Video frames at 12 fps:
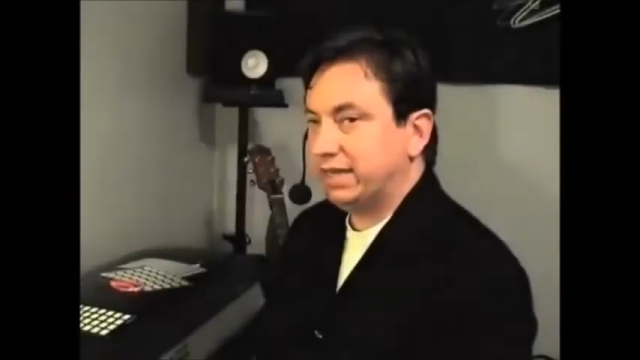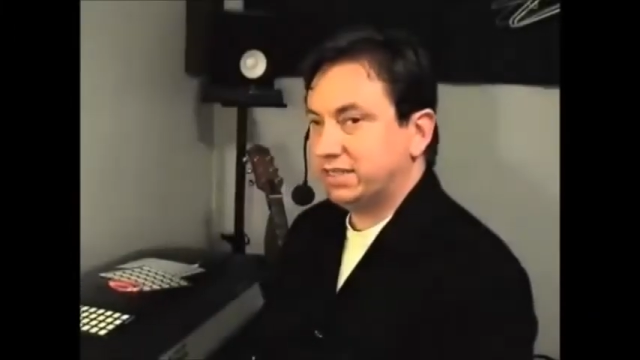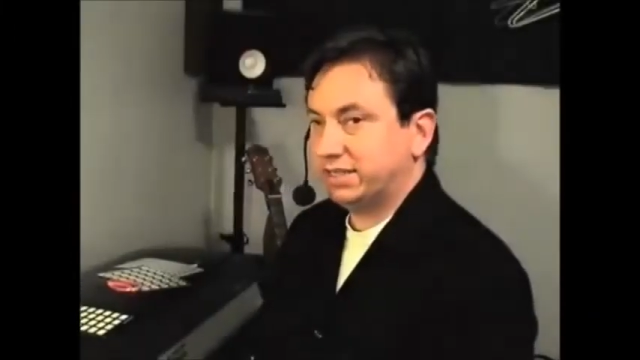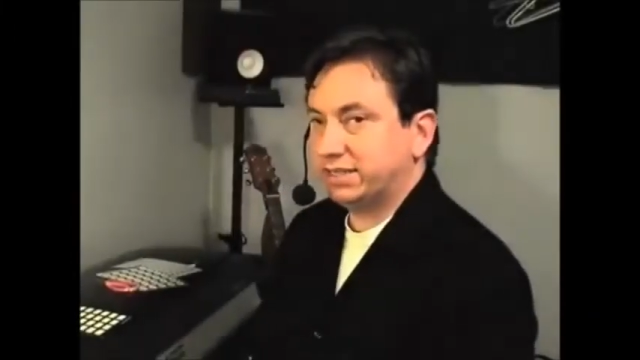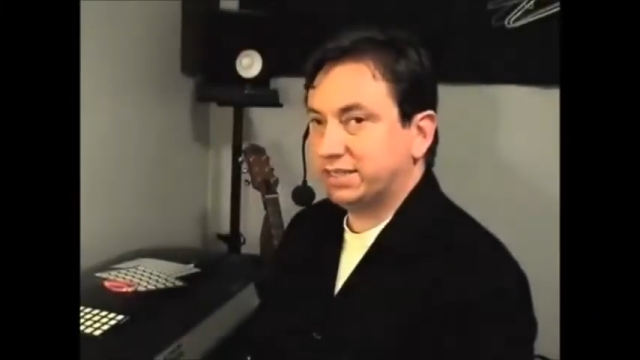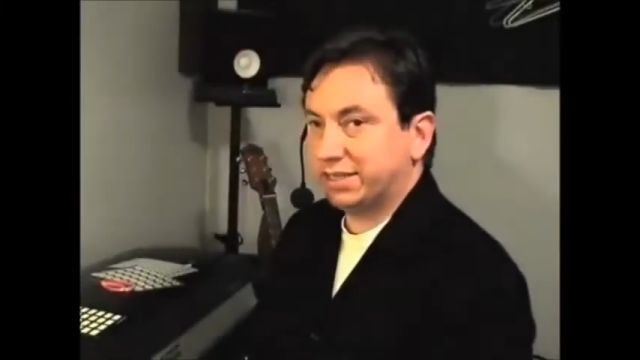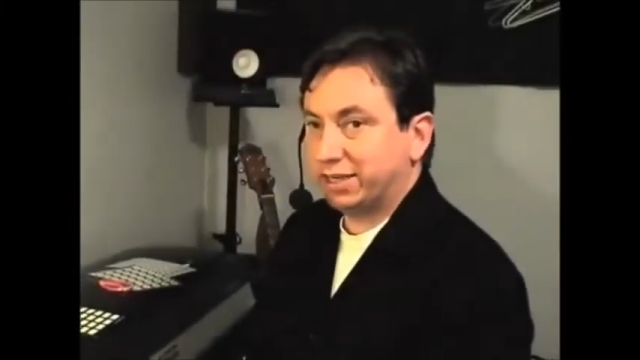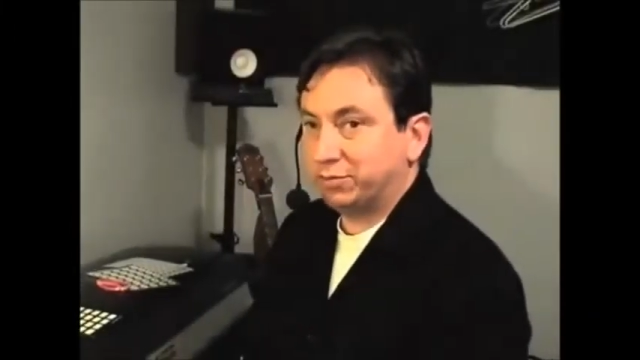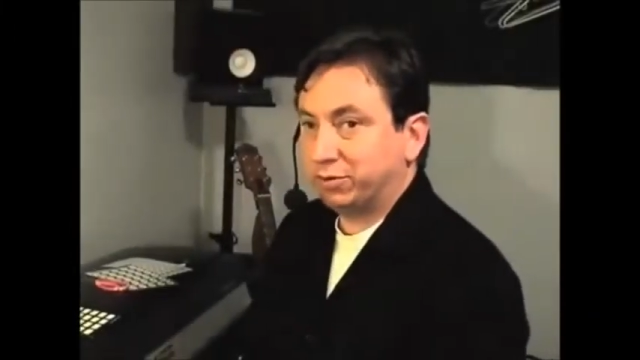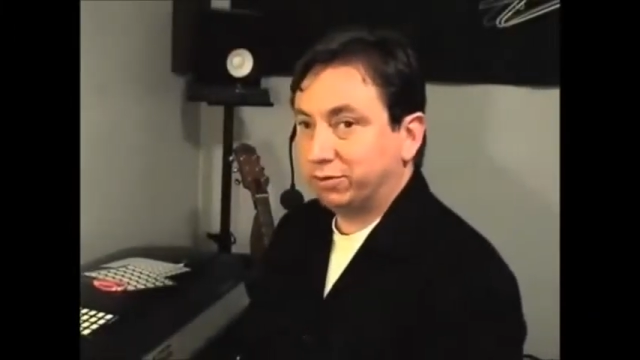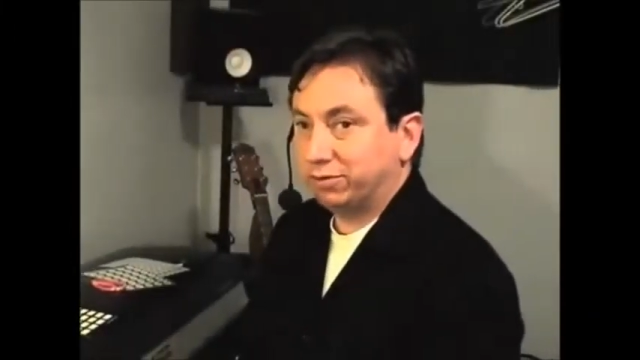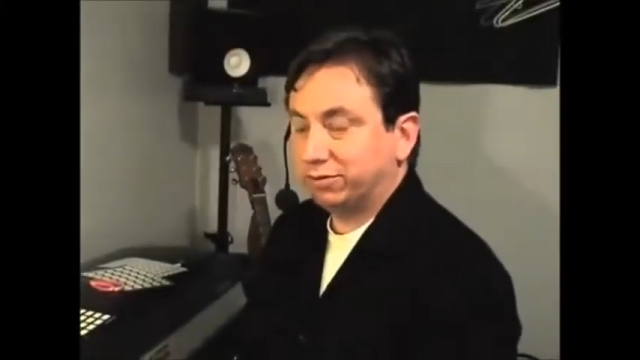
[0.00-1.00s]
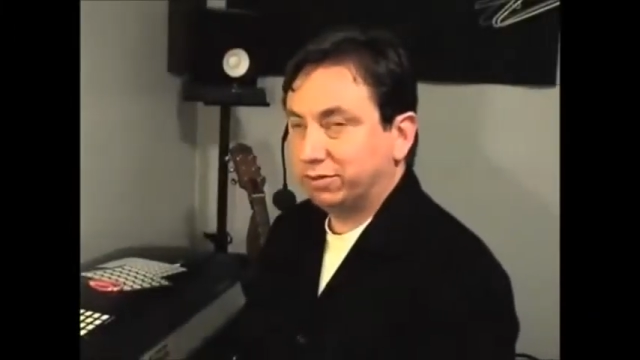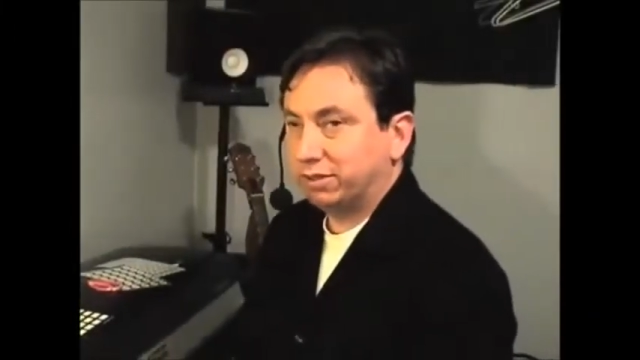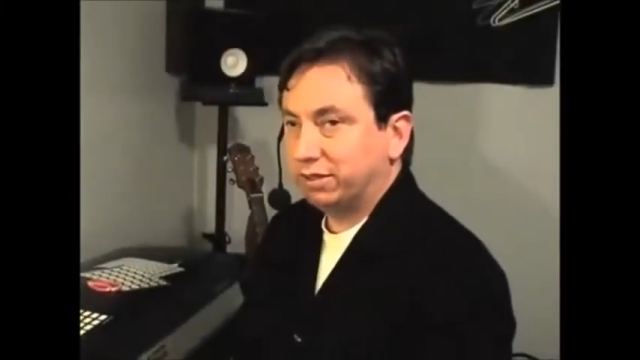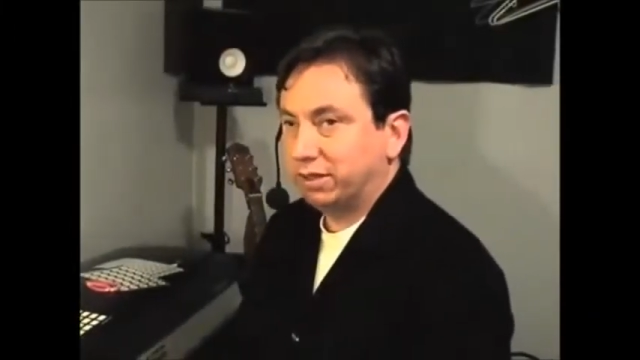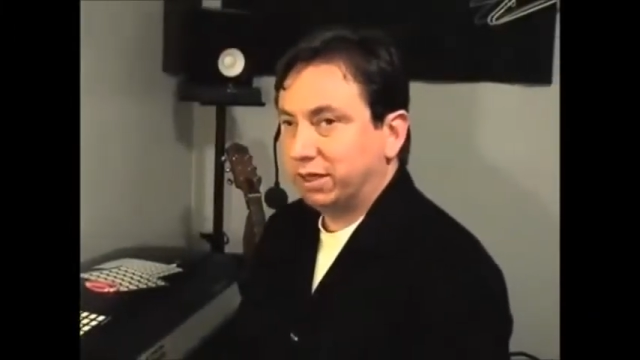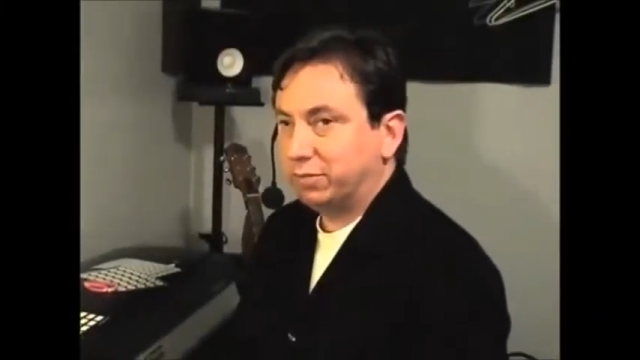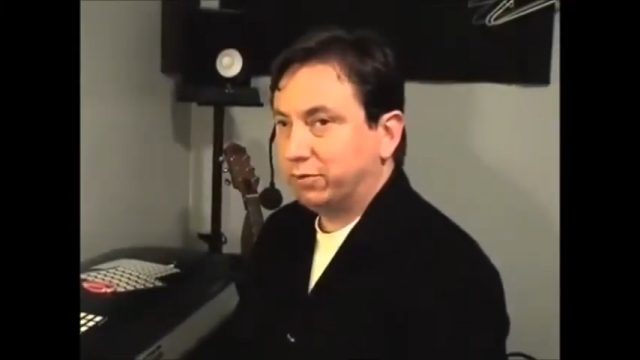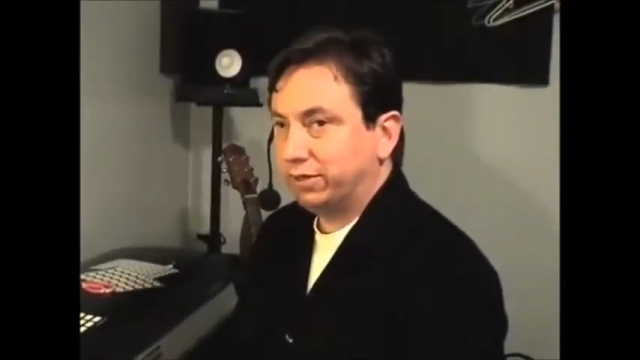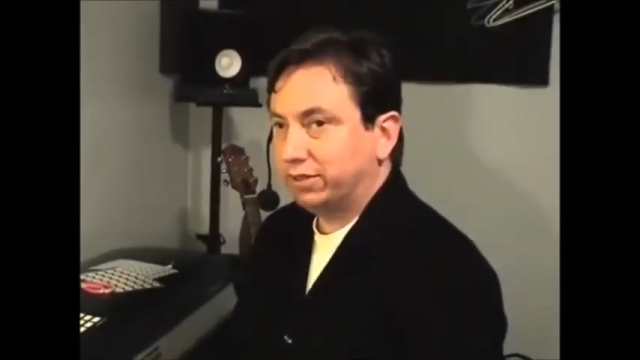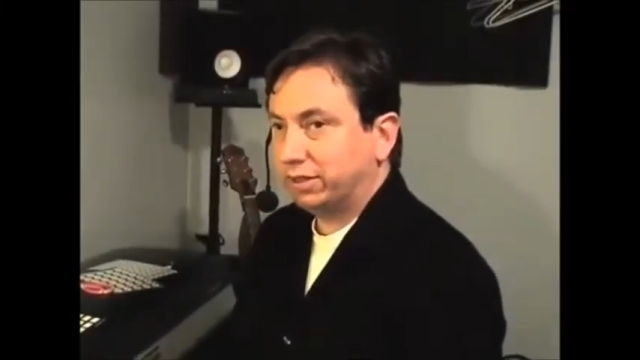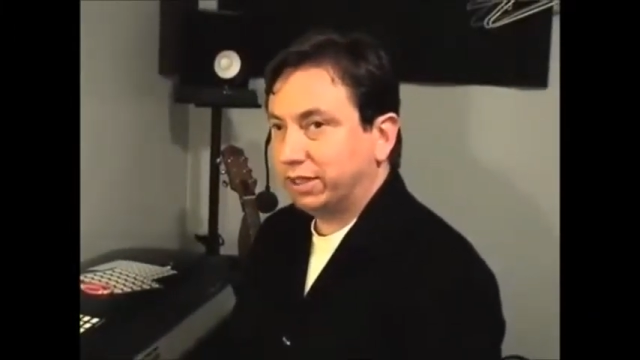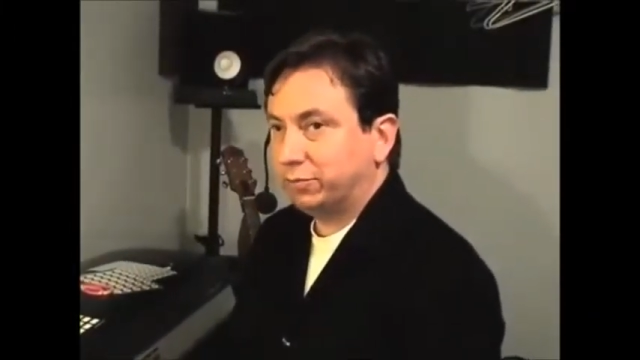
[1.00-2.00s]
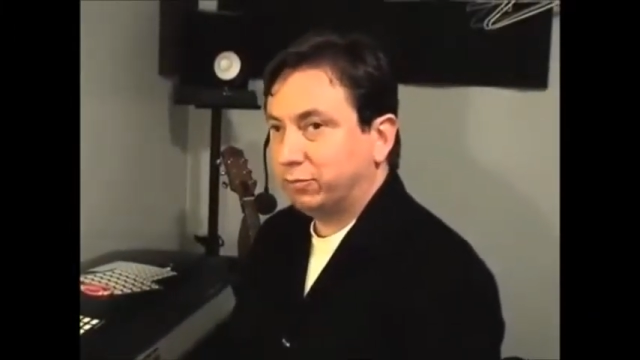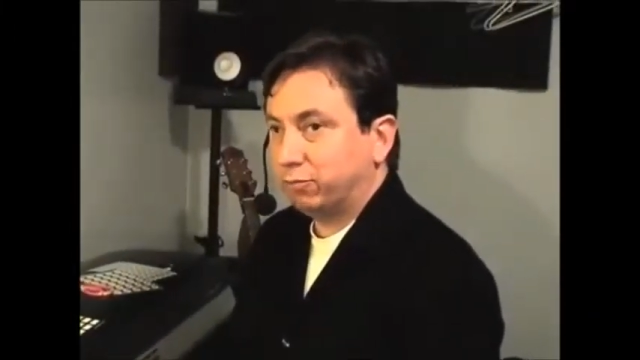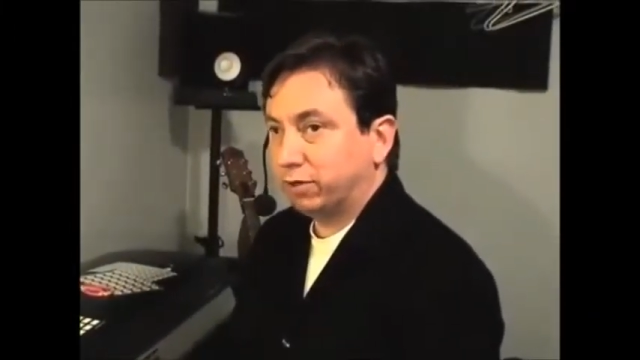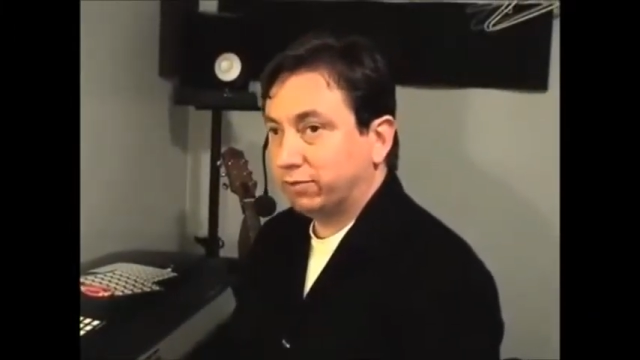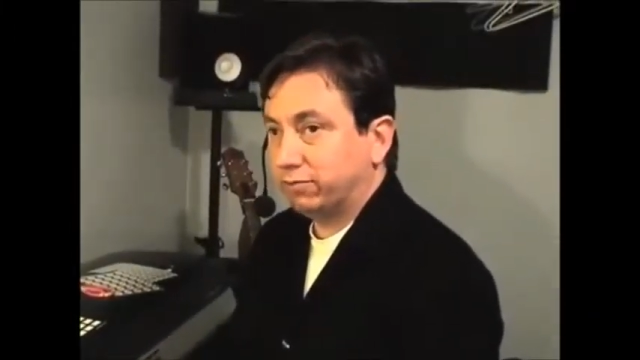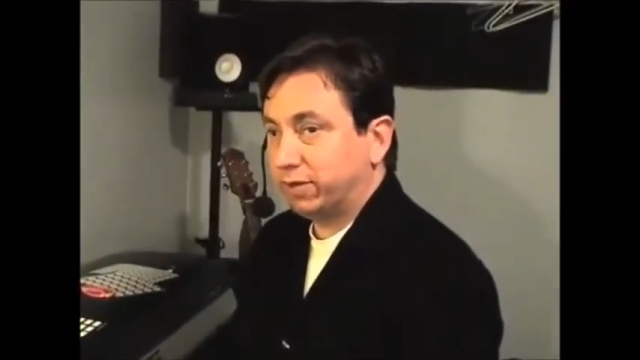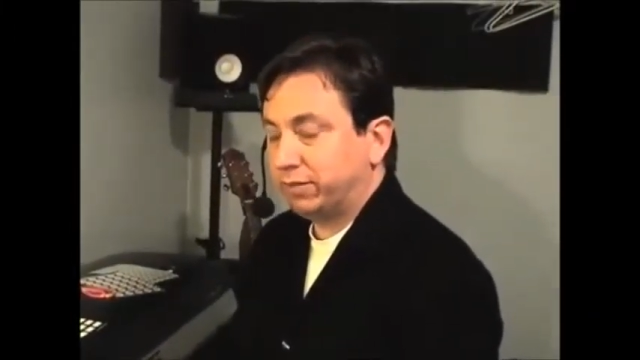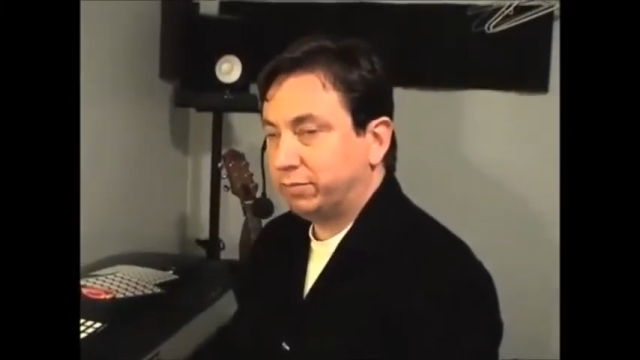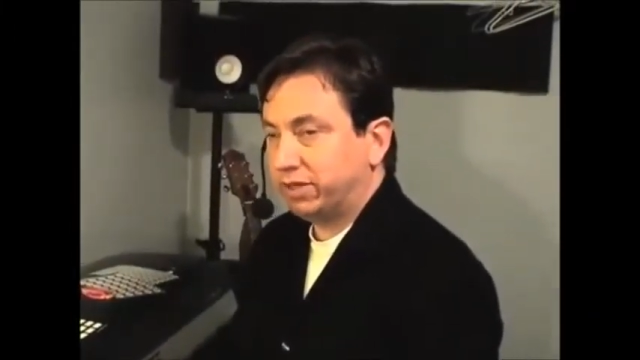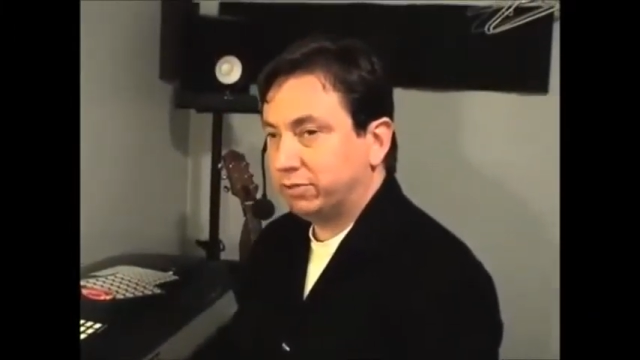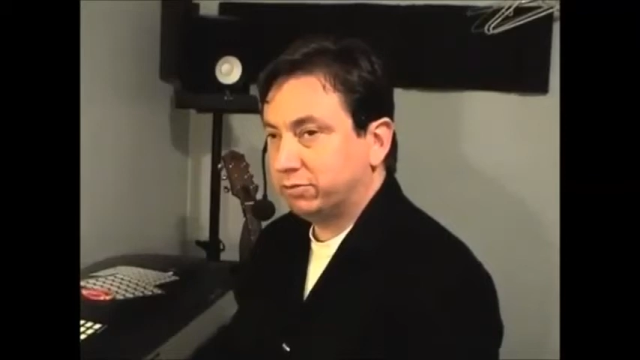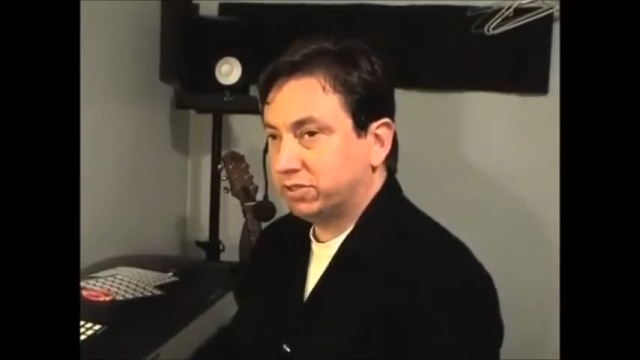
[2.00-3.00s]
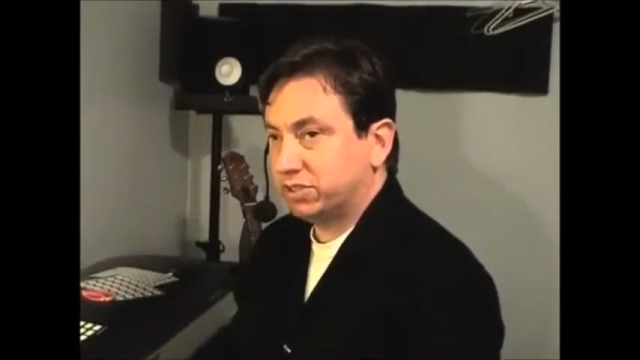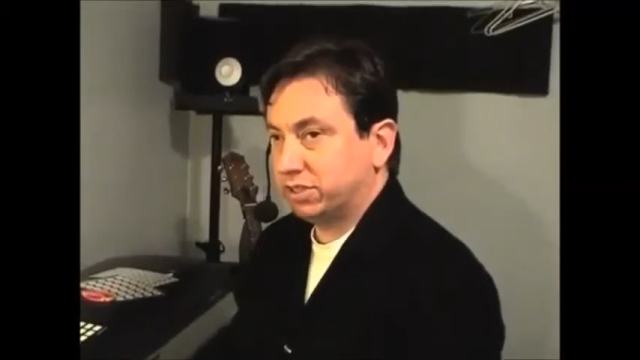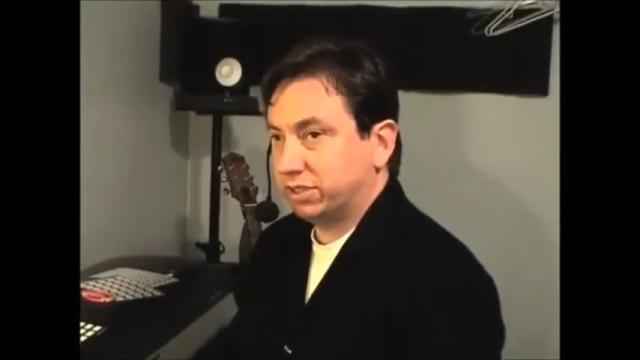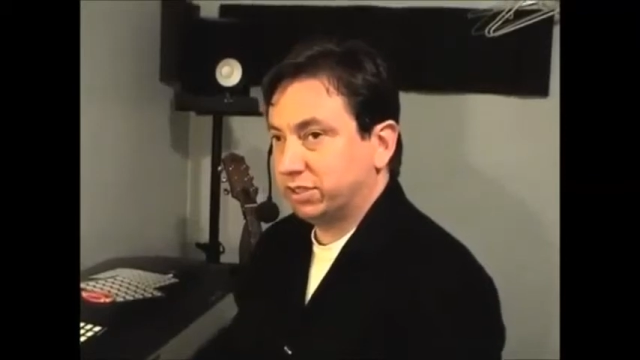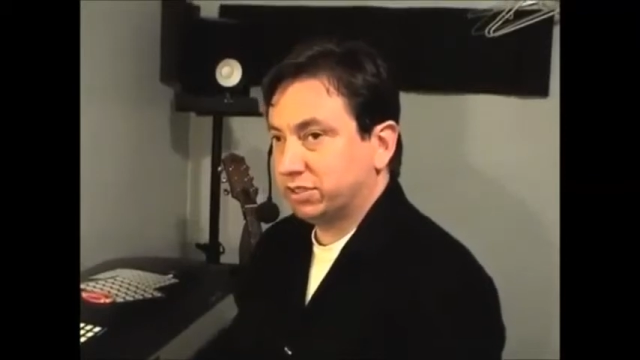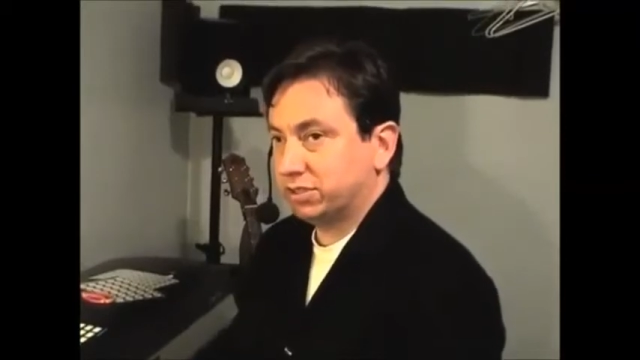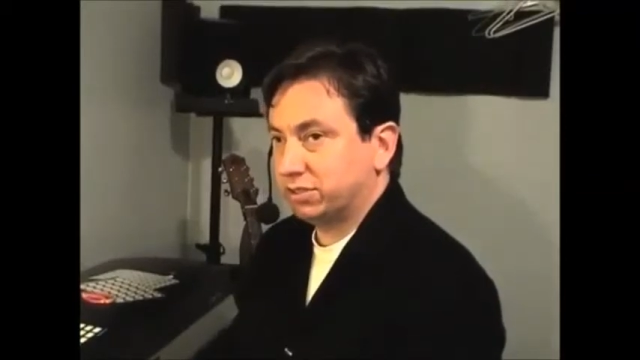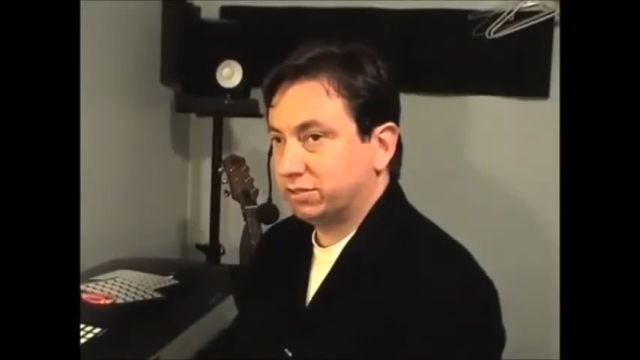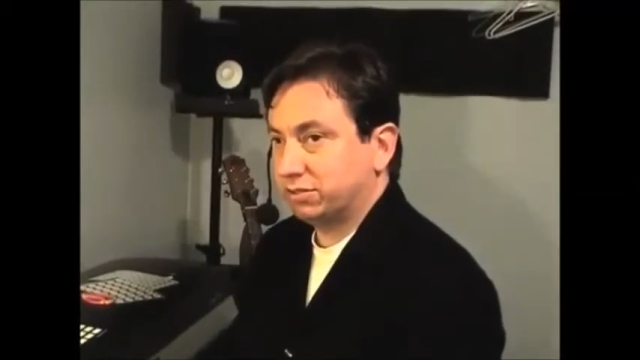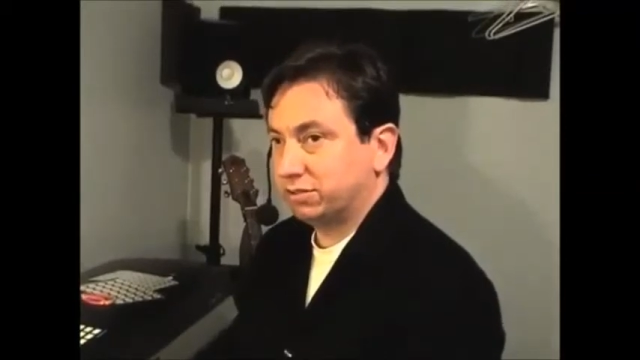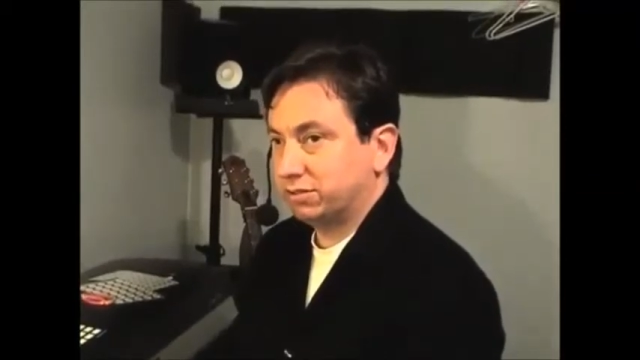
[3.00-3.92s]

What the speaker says: As an example, I'm going to label one of my Beatles CDs.